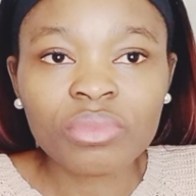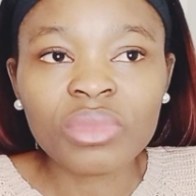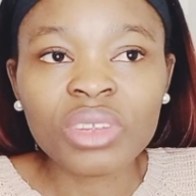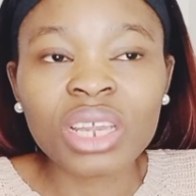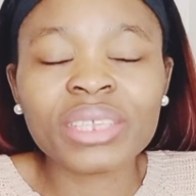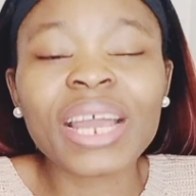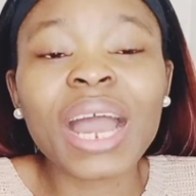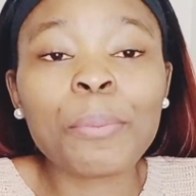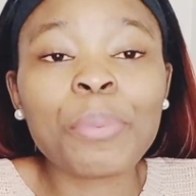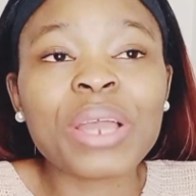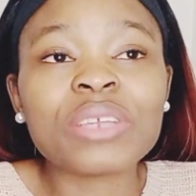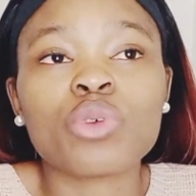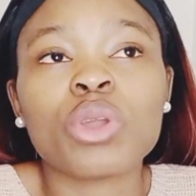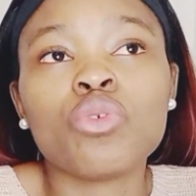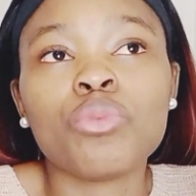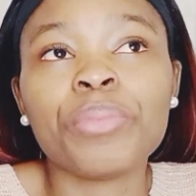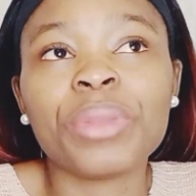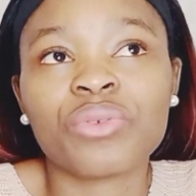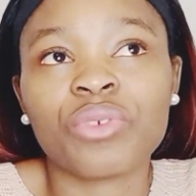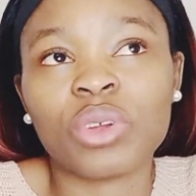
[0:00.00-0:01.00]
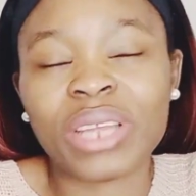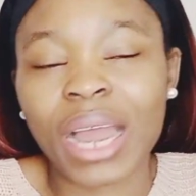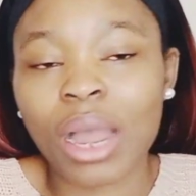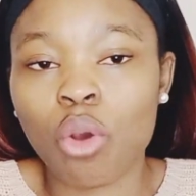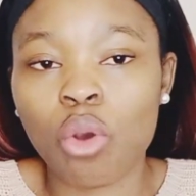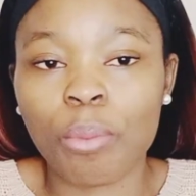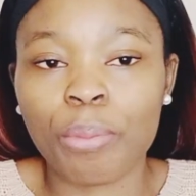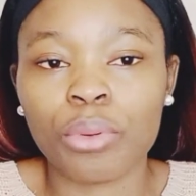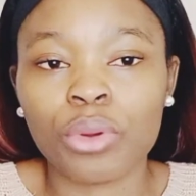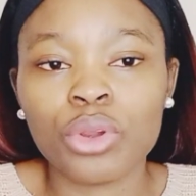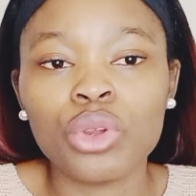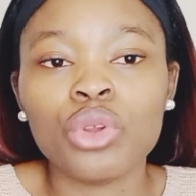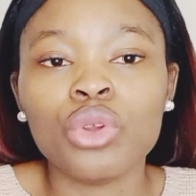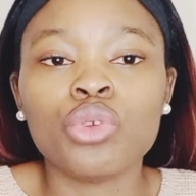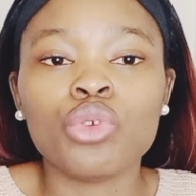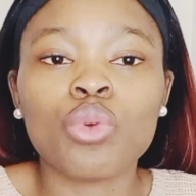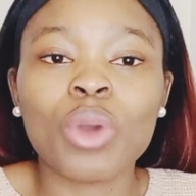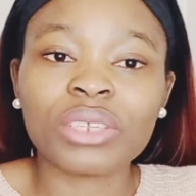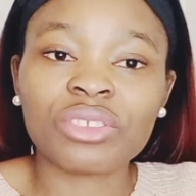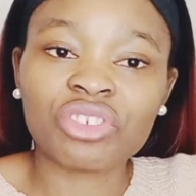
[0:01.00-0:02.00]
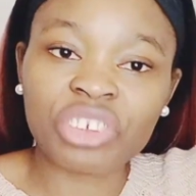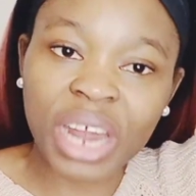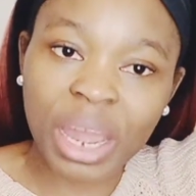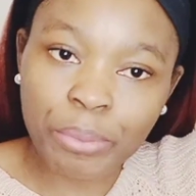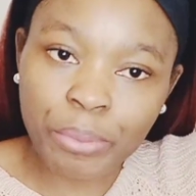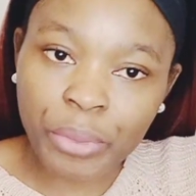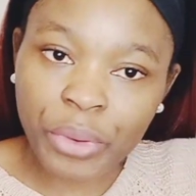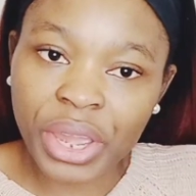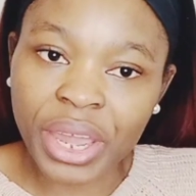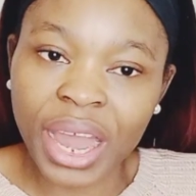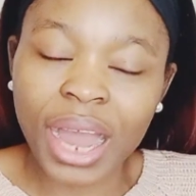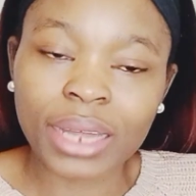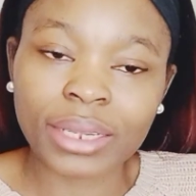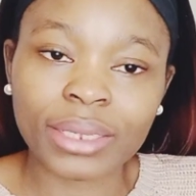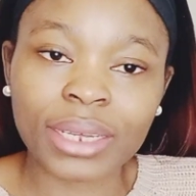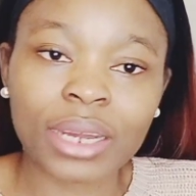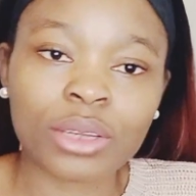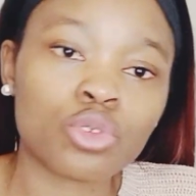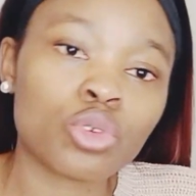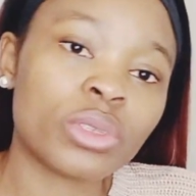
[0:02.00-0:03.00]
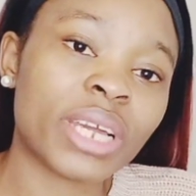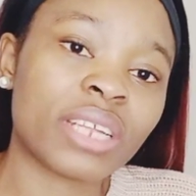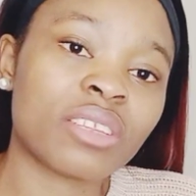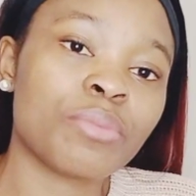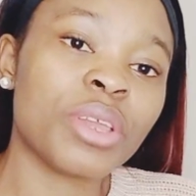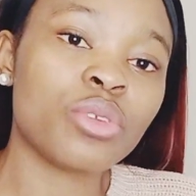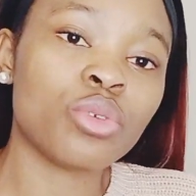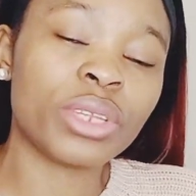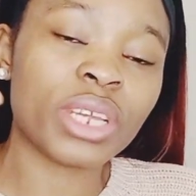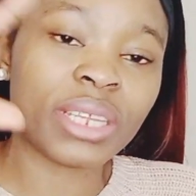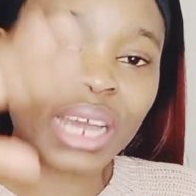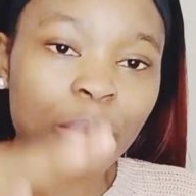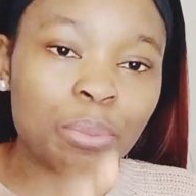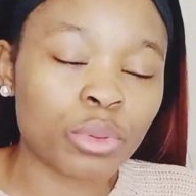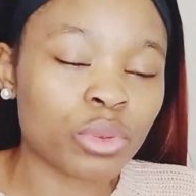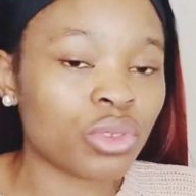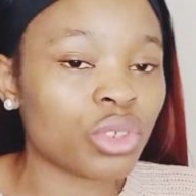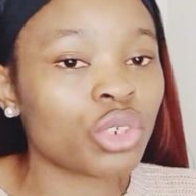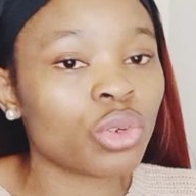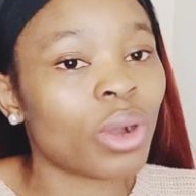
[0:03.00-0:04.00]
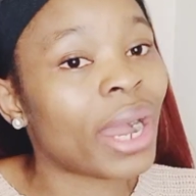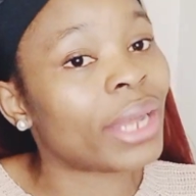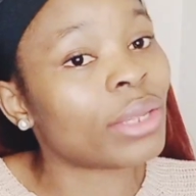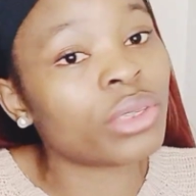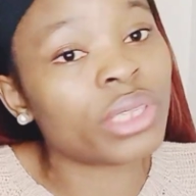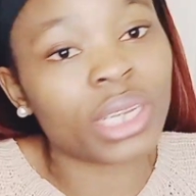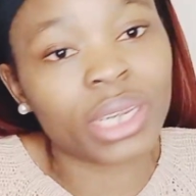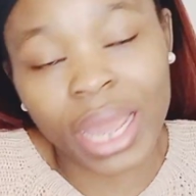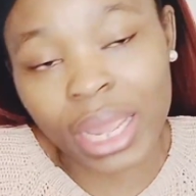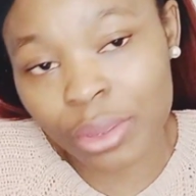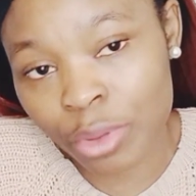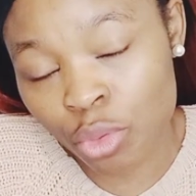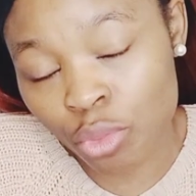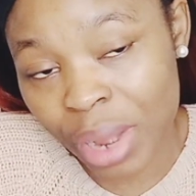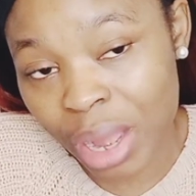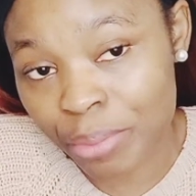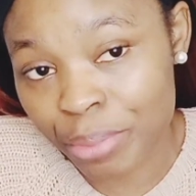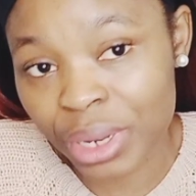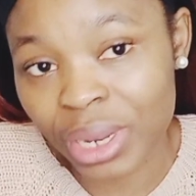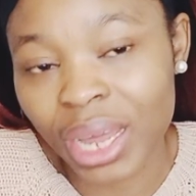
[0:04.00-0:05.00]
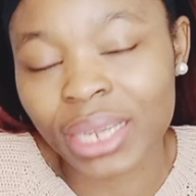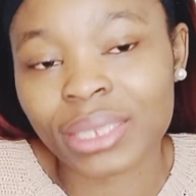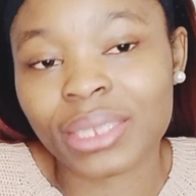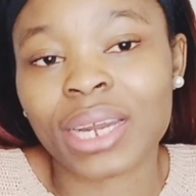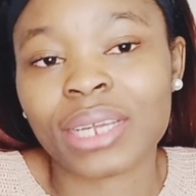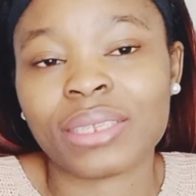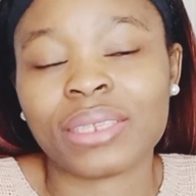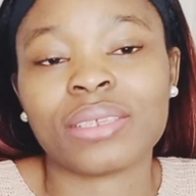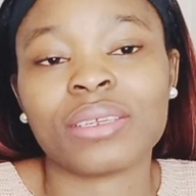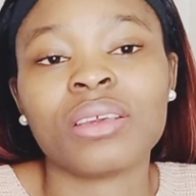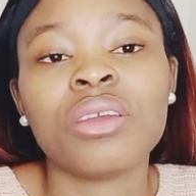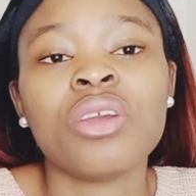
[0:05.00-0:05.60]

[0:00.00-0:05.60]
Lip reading: That person you meet for that up, you want try bring her down so that maybe you did that position. I know they like human being like that.